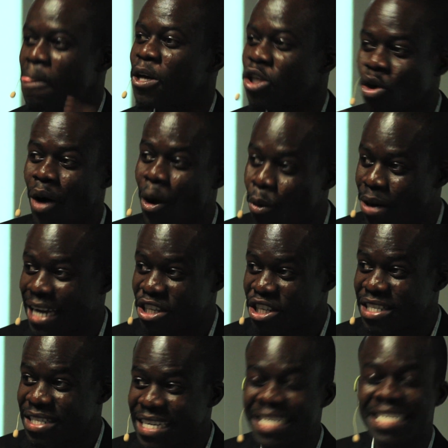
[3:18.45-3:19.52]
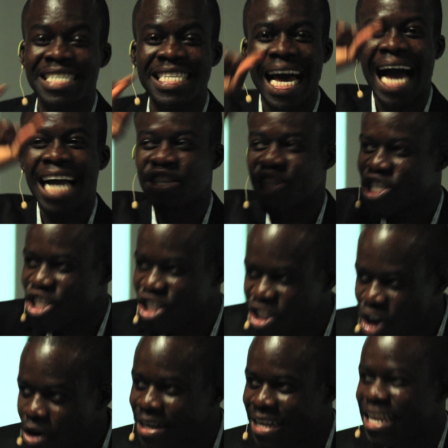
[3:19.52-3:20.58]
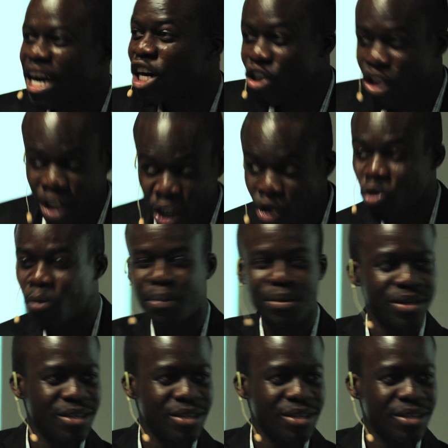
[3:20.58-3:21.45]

So what I just did is I just started another loop.